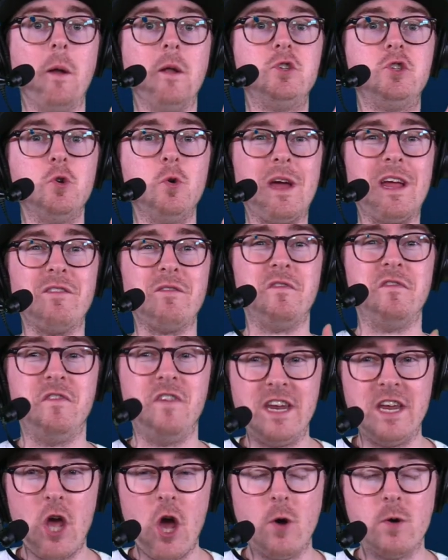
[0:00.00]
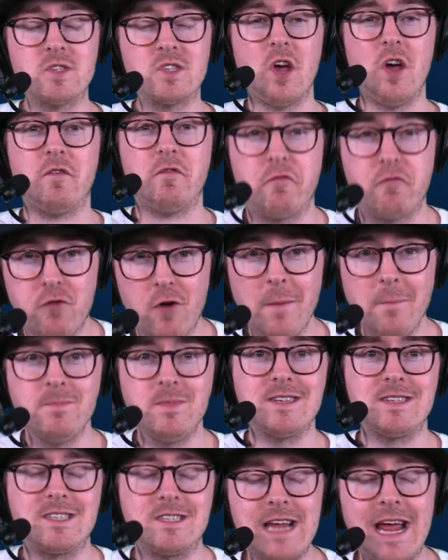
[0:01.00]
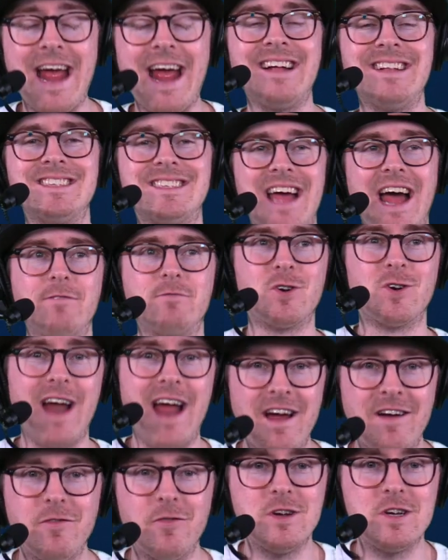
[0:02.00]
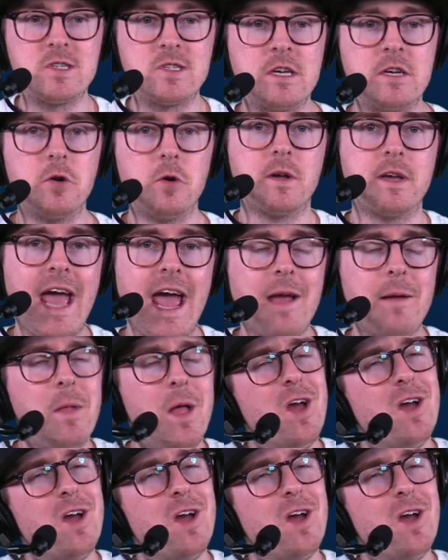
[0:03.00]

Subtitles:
doing videos from the stands after every single game.